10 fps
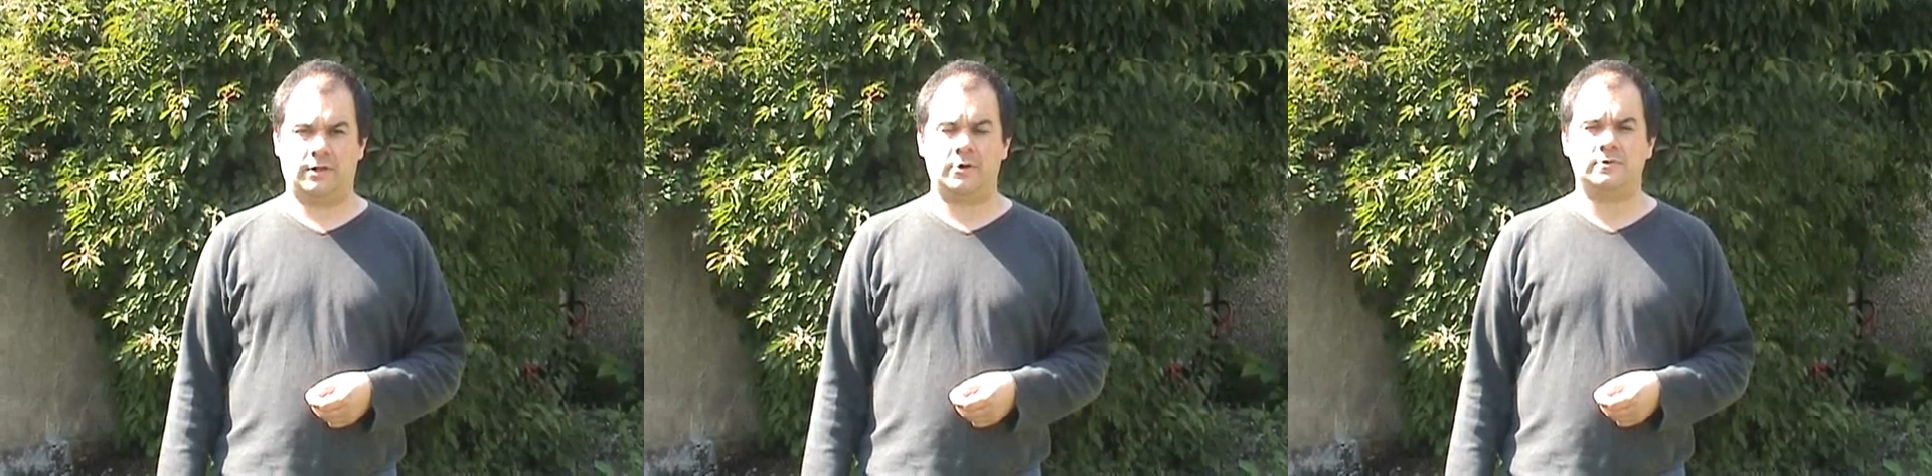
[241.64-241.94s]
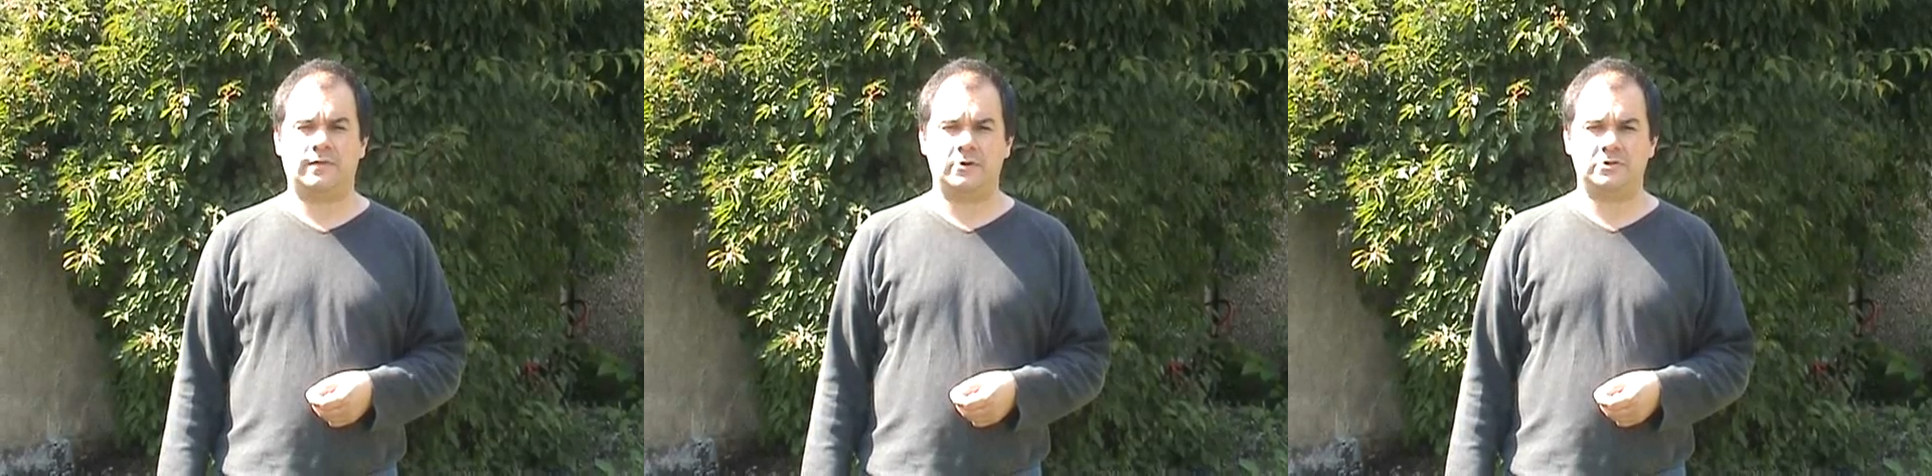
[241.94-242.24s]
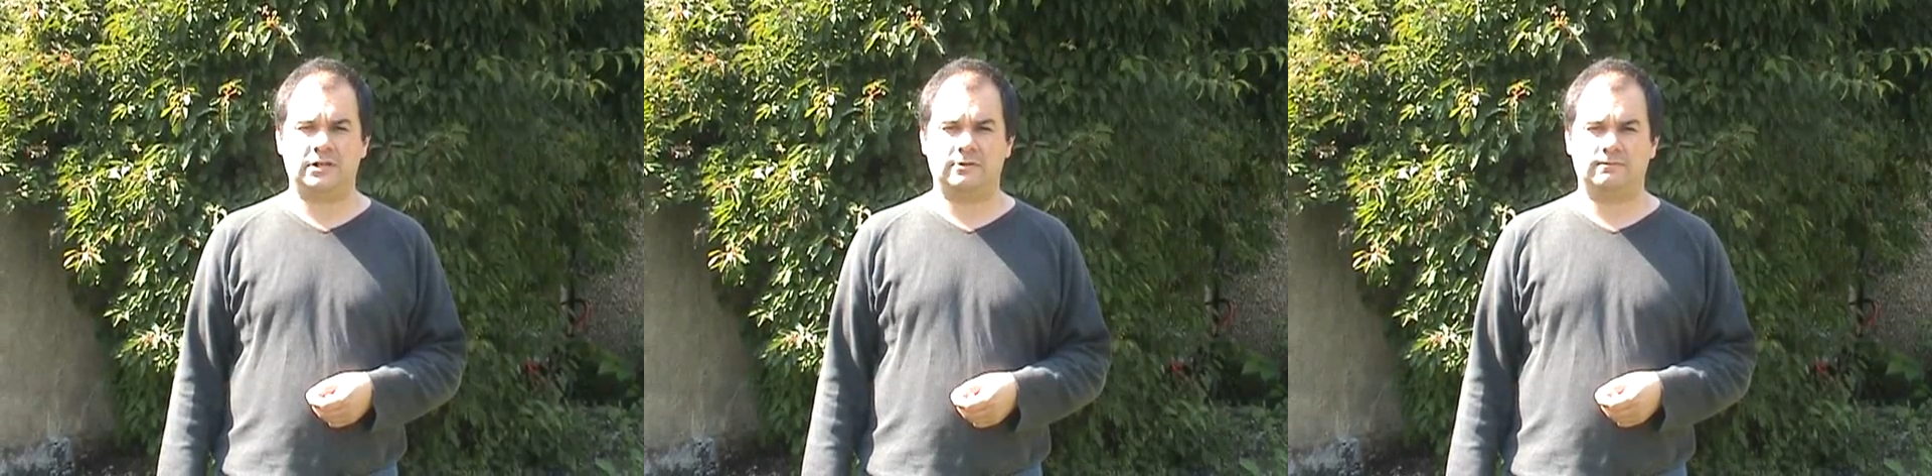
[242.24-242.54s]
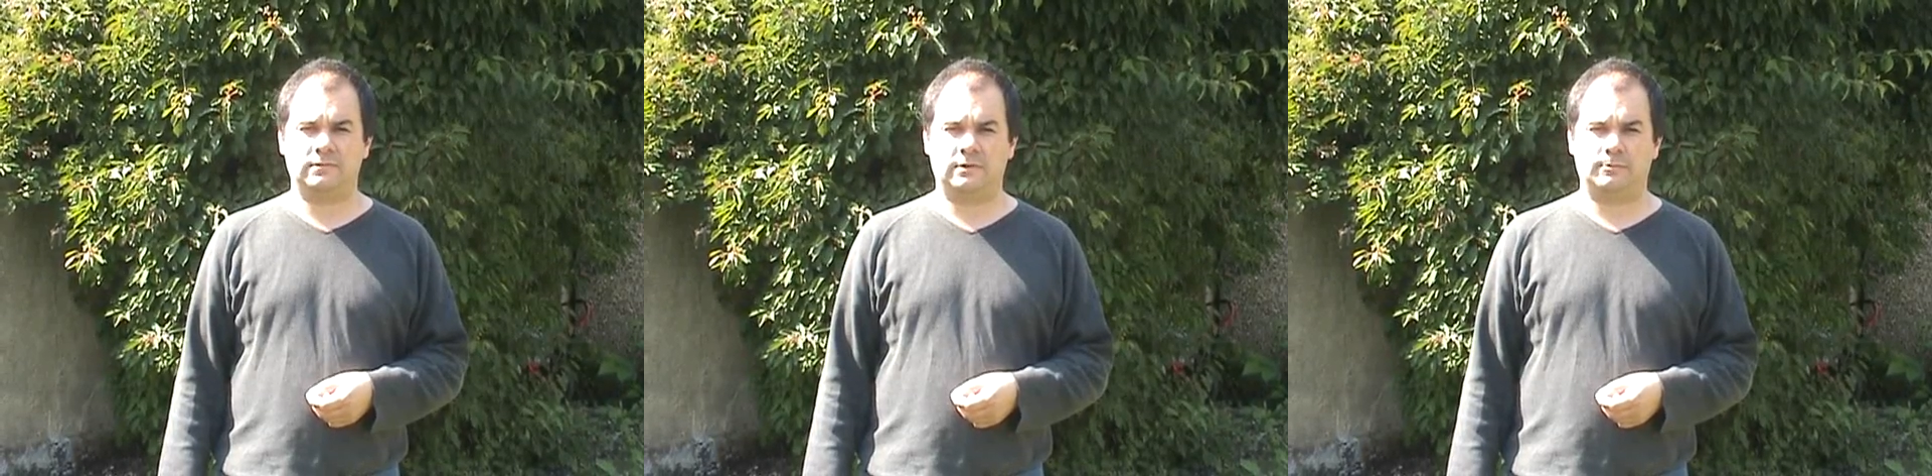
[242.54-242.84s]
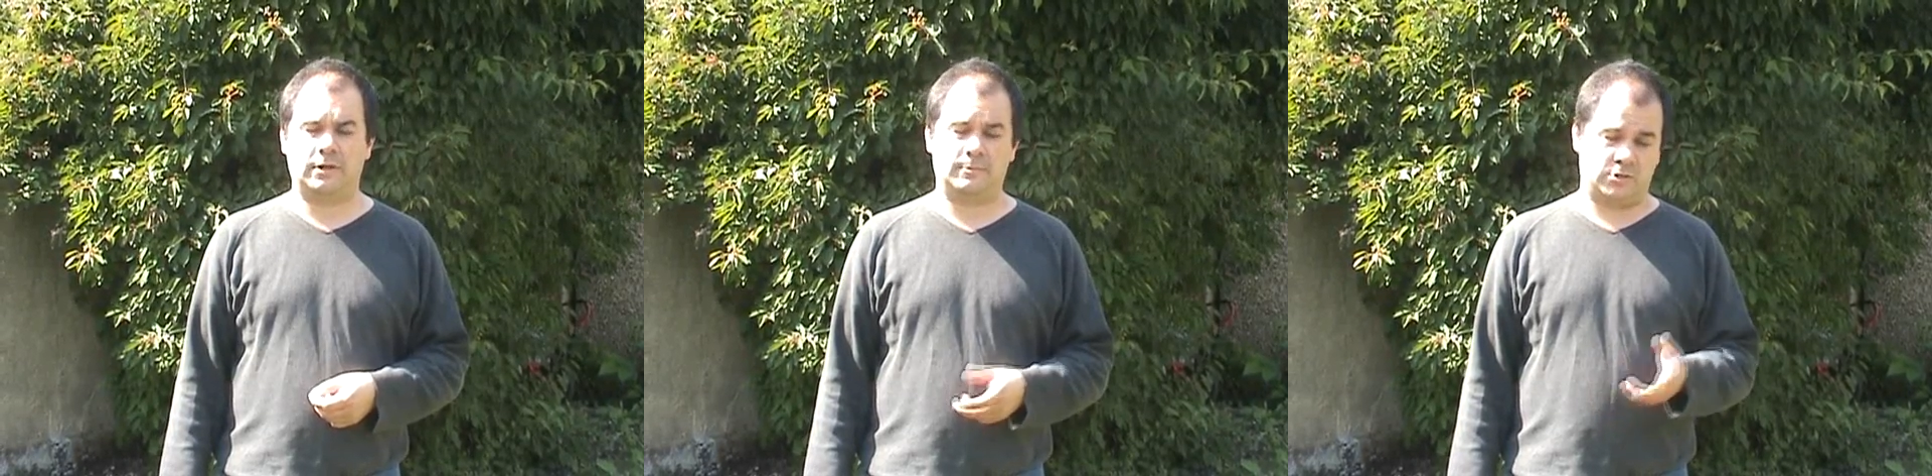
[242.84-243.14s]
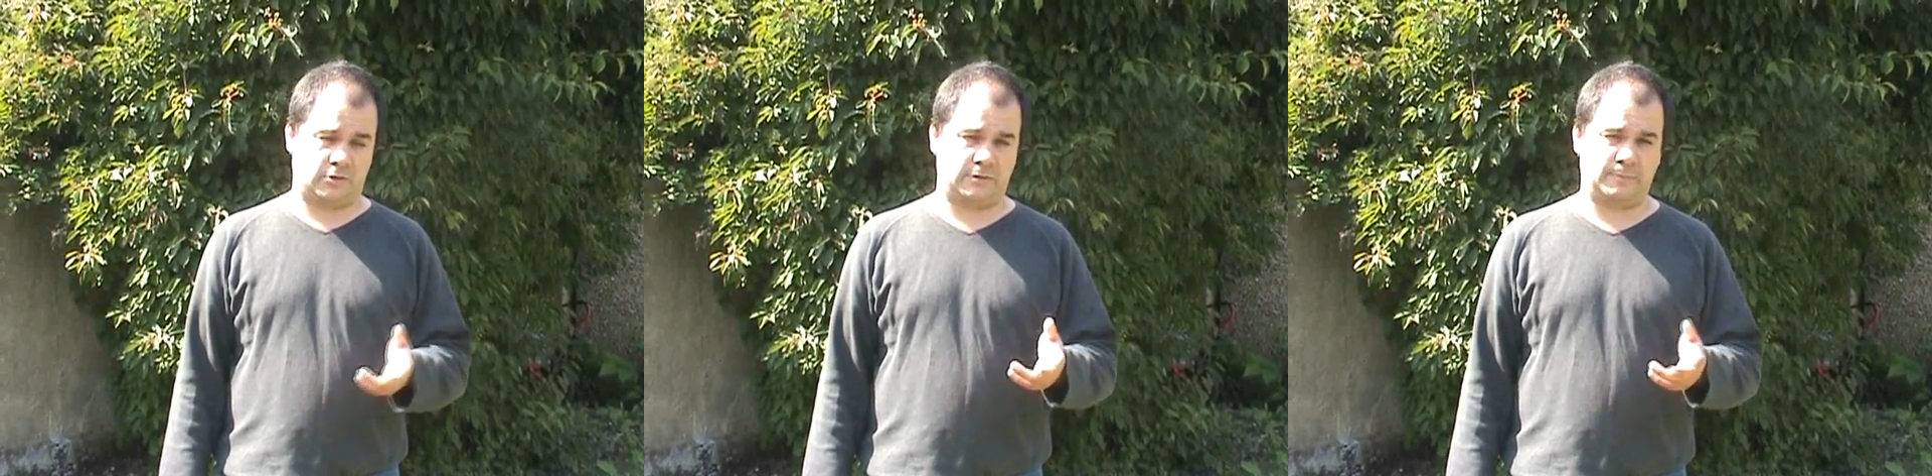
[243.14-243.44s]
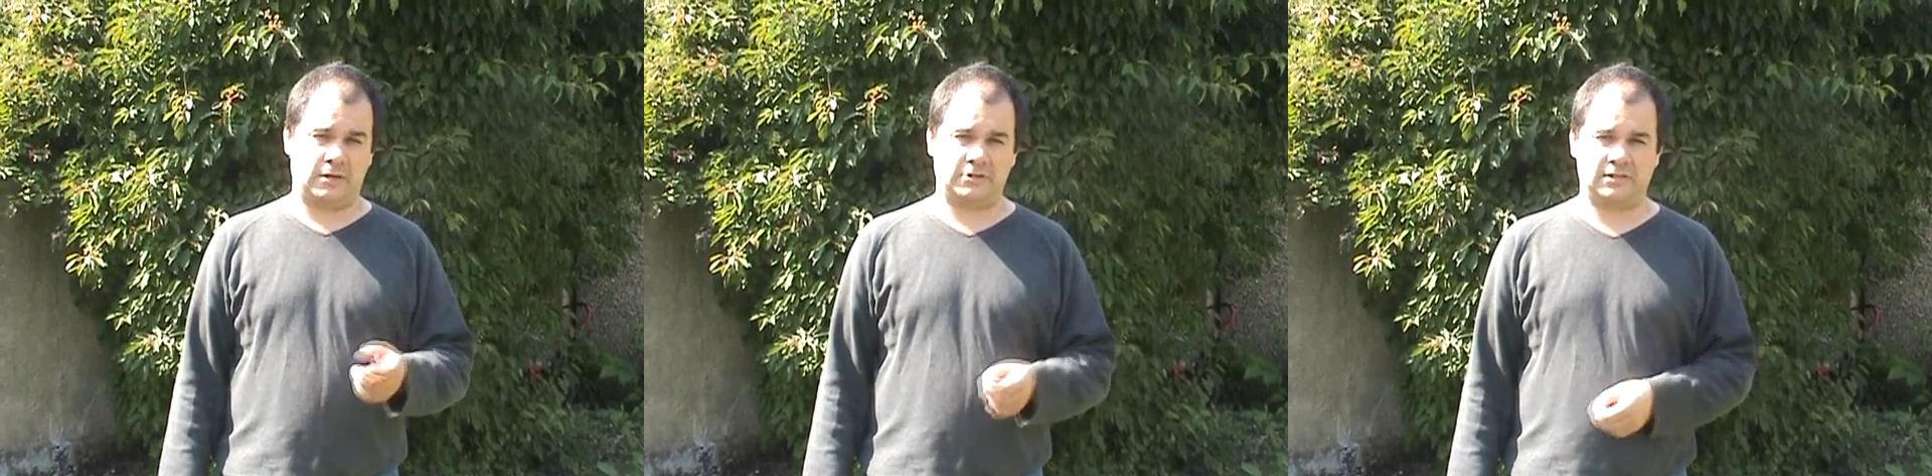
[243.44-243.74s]
Those voting by the majority
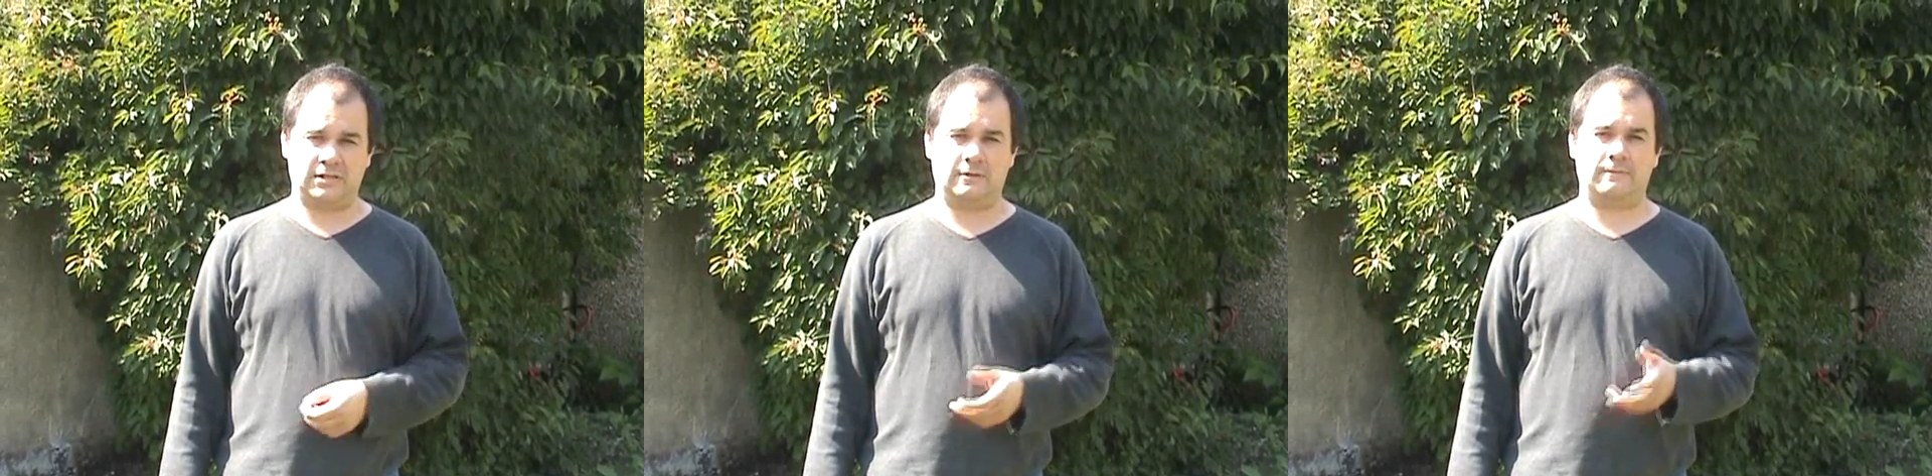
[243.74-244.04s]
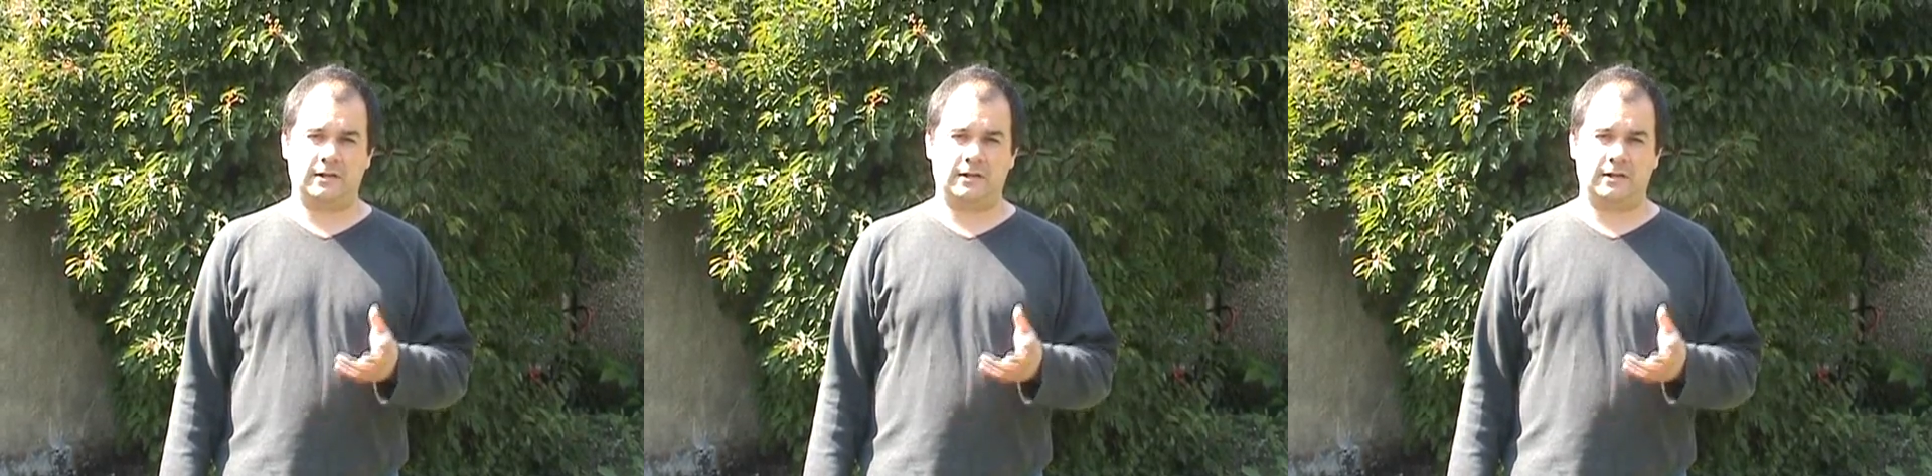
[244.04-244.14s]
party